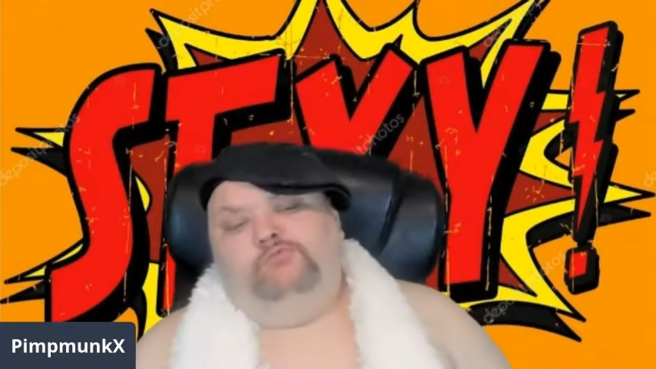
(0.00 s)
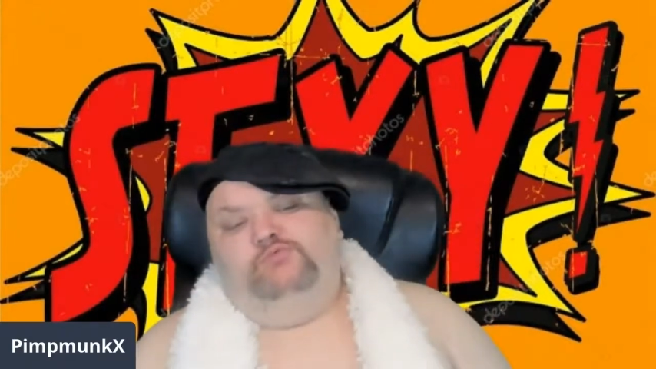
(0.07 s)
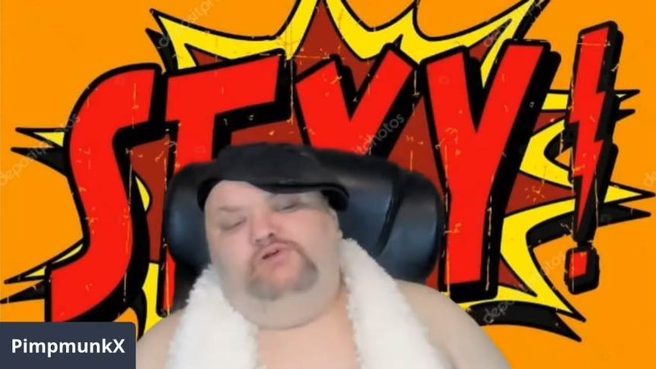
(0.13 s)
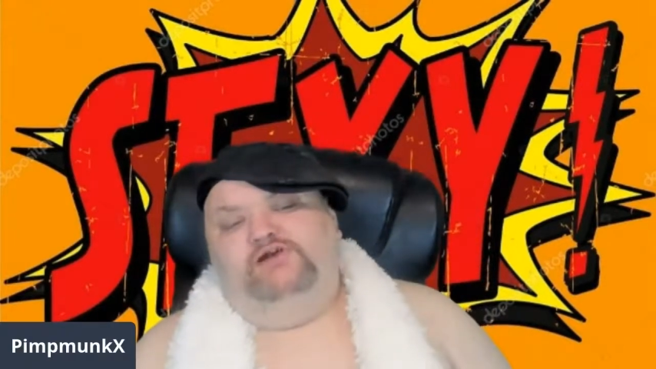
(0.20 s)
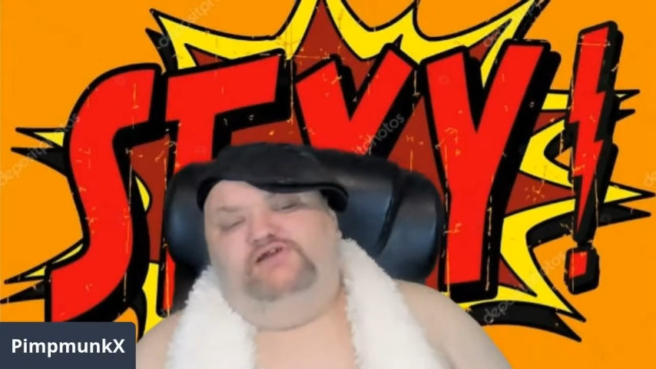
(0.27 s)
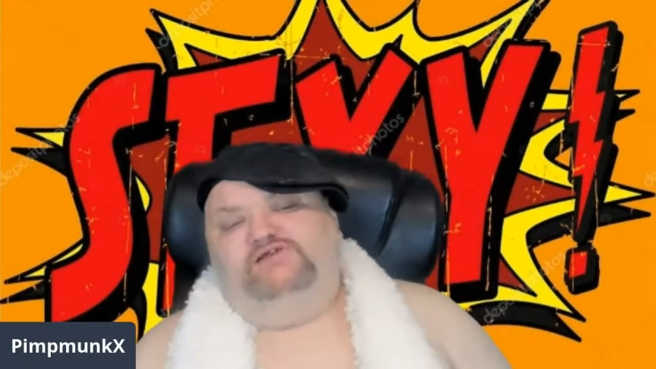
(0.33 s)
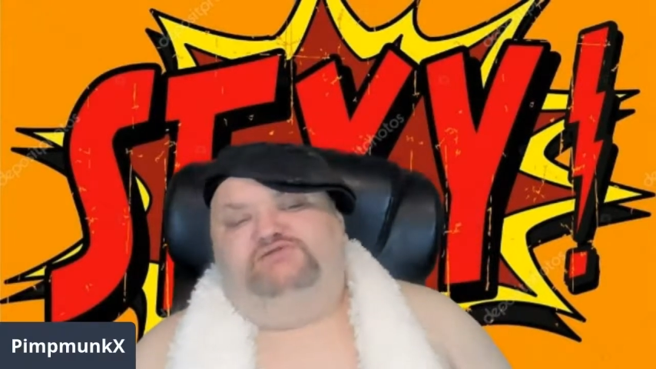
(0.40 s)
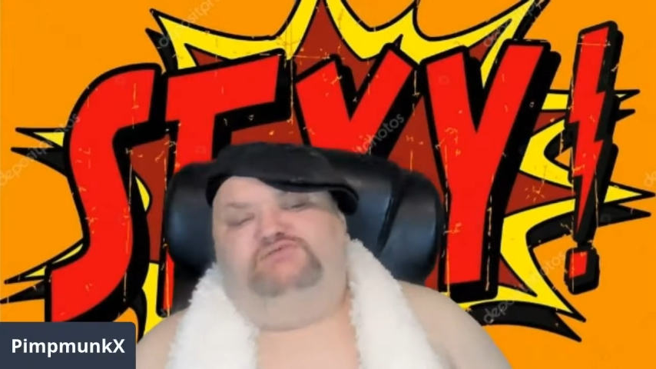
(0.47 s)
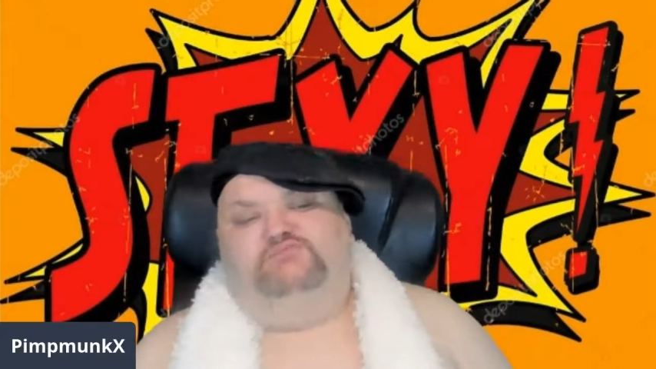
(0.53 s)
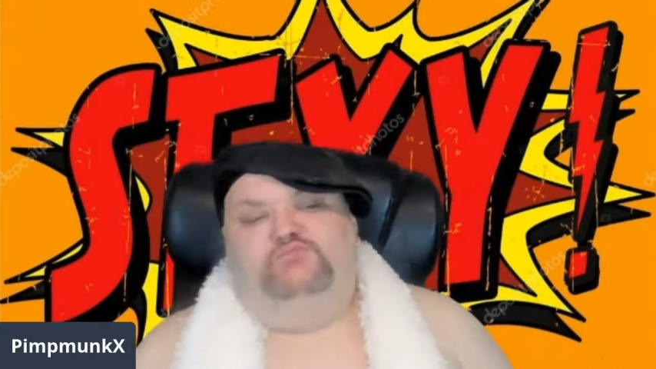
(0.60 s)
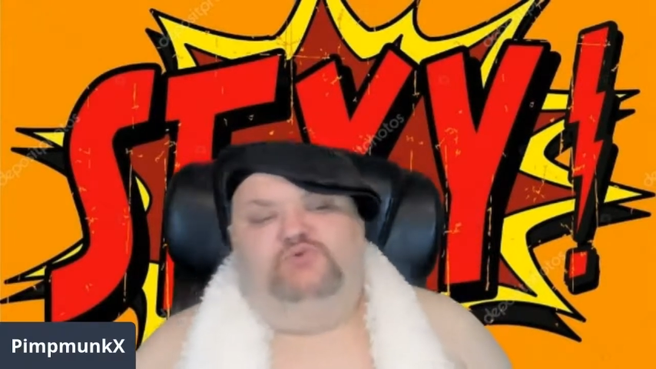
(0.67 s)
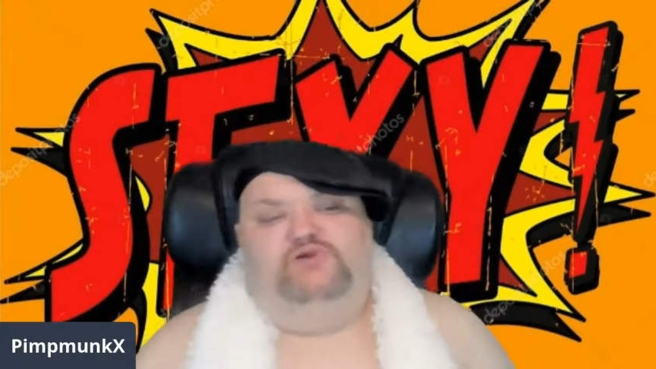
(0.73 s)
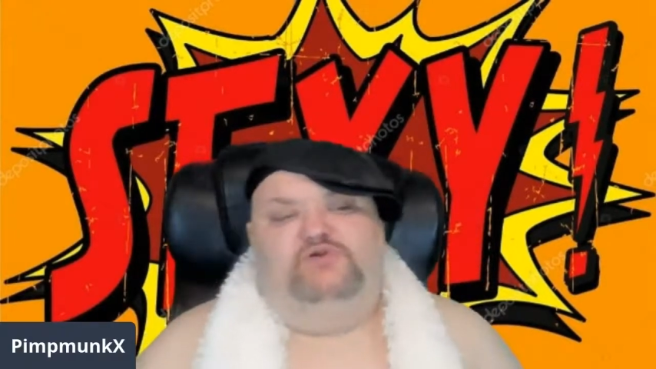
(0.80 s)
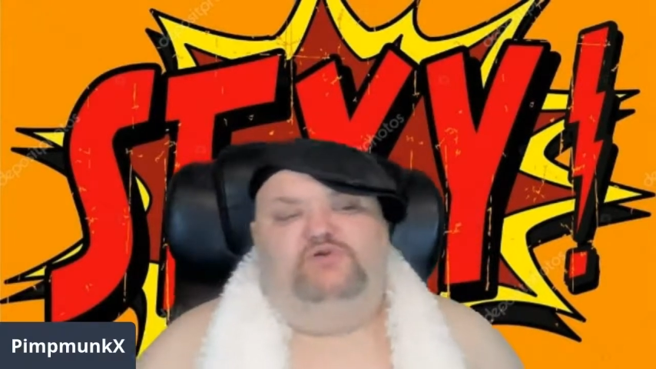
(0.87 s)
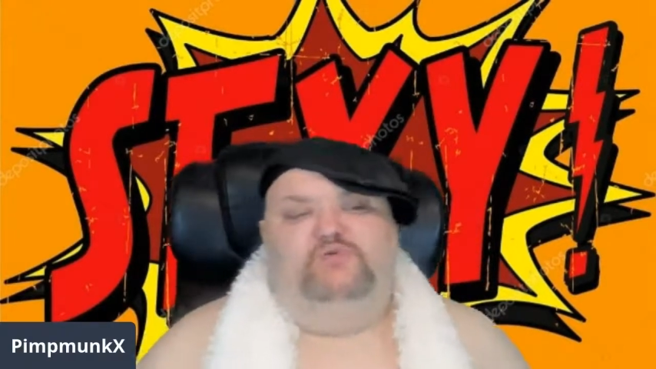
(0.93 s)
We got
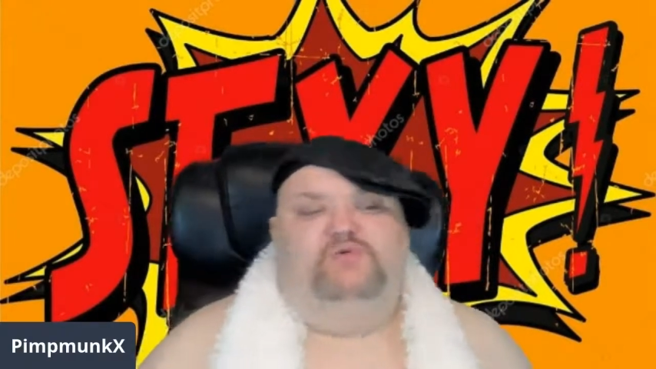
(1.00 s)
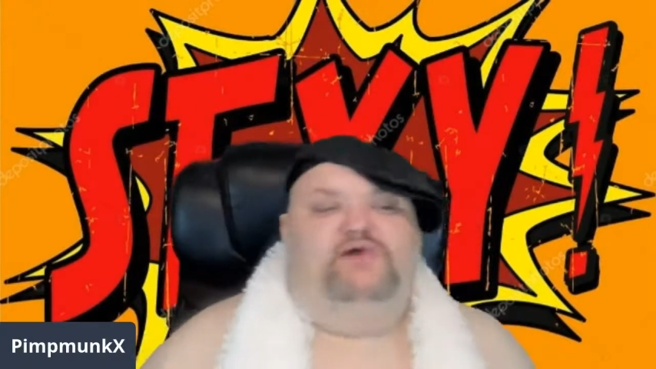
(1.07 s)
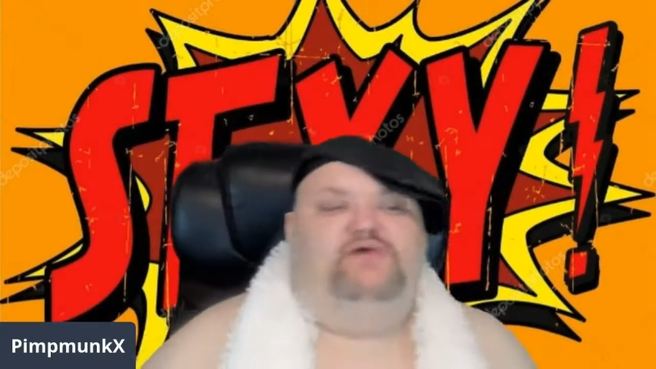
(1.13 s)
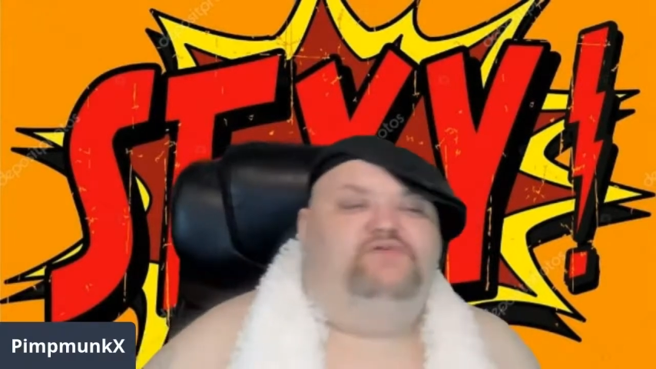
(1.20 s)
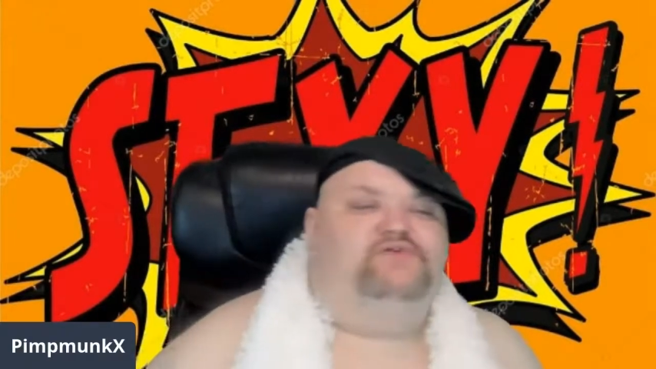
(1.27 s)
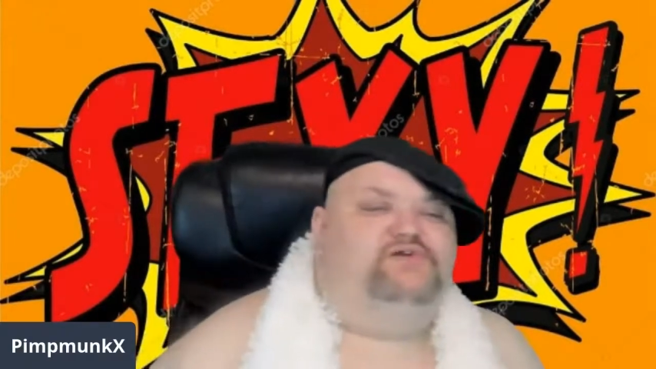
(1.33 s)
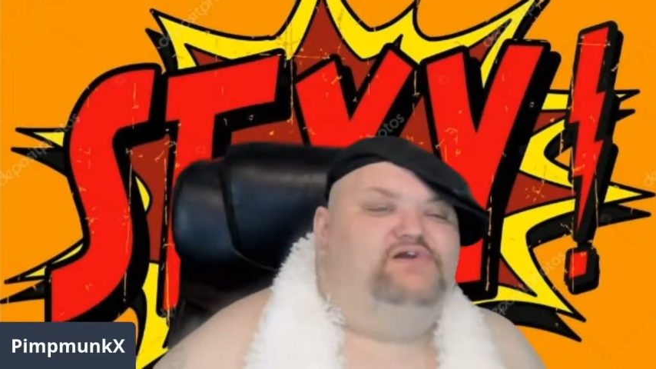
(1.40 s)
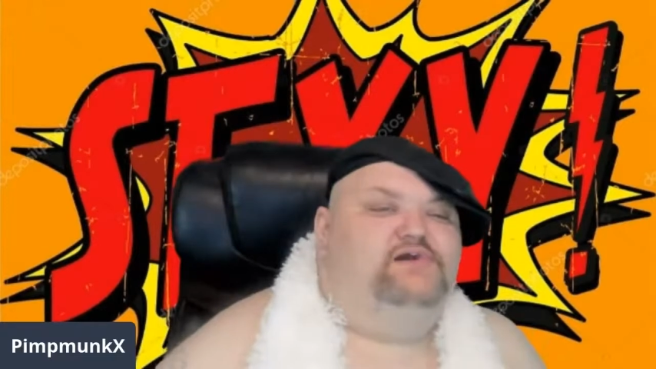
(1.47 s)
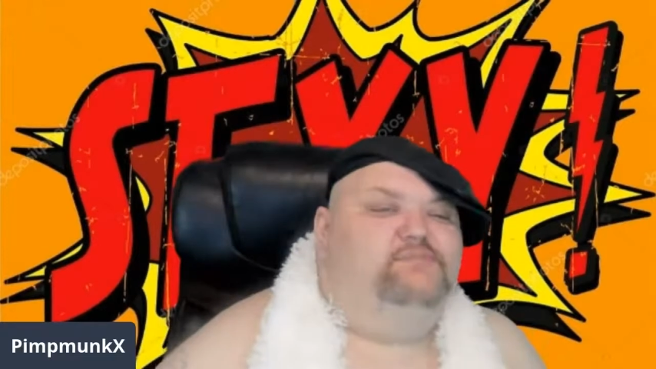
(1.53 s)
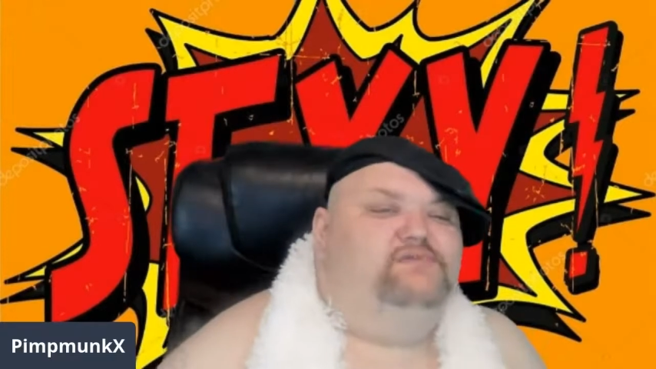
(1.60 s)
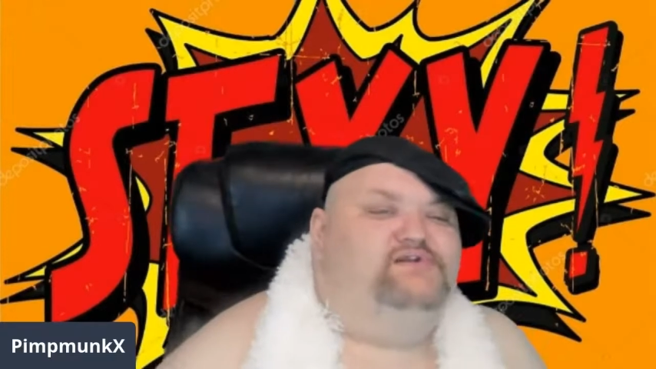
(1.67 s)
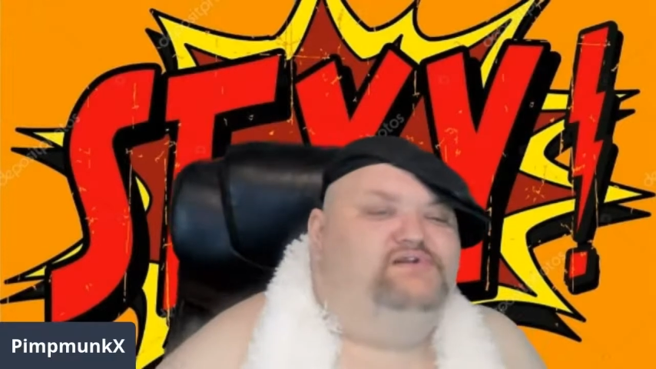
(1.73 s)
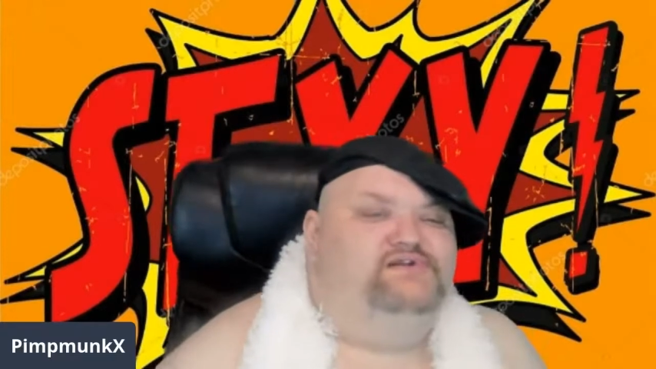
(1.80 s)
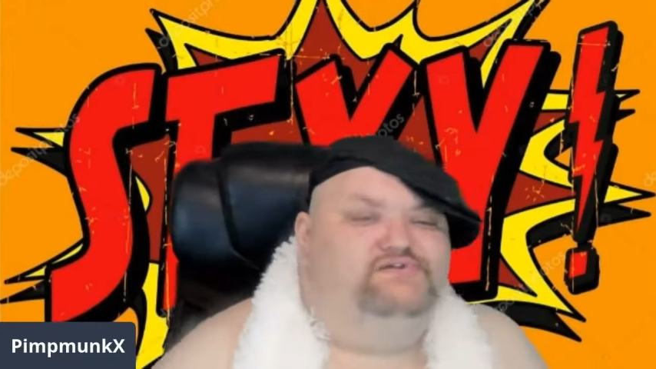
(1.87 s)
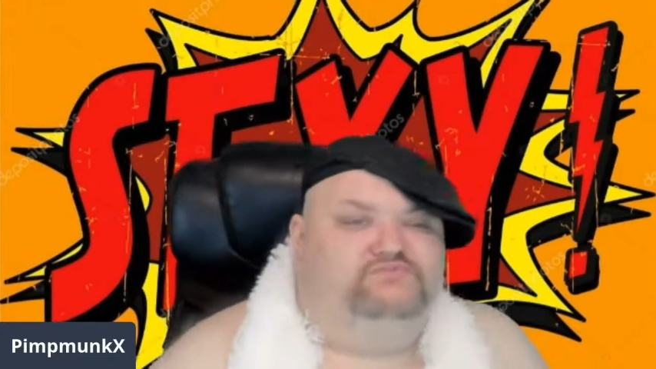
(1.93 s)
some winter weather
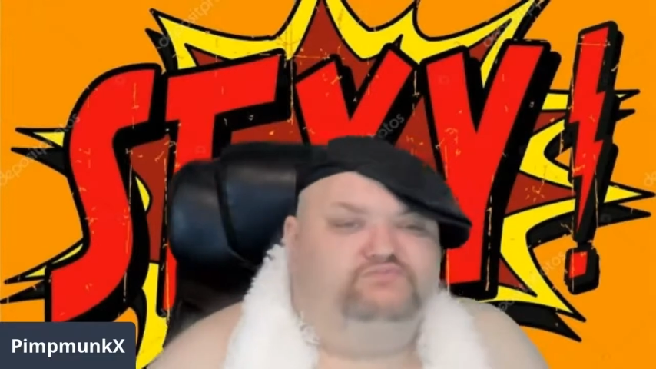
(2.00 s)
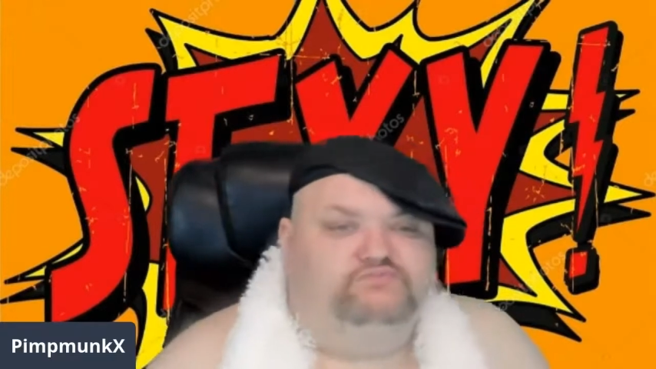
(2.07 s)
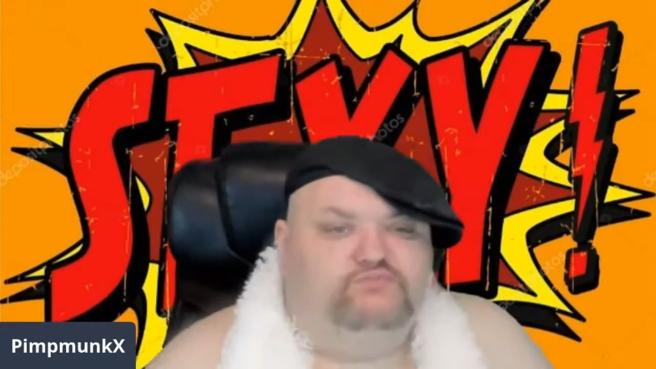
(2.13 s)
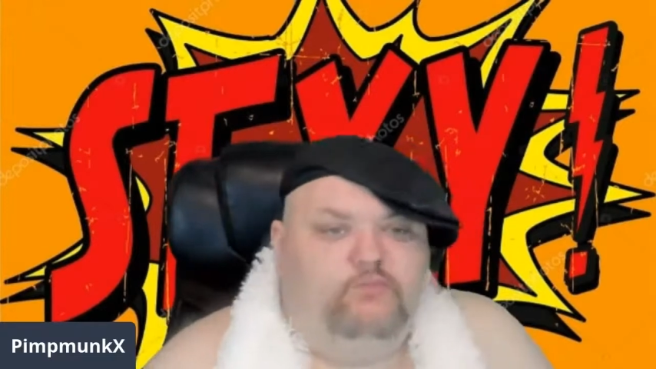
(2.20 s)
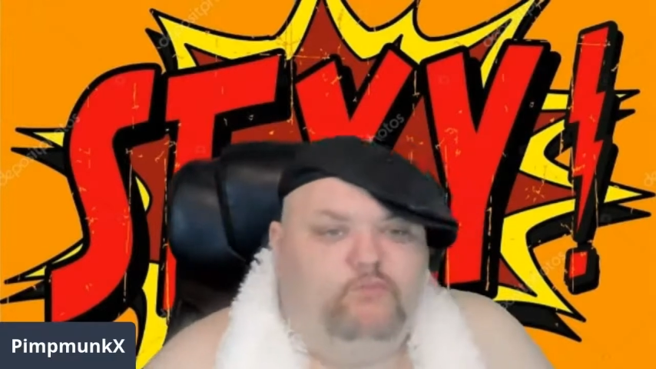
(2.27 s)
coming in.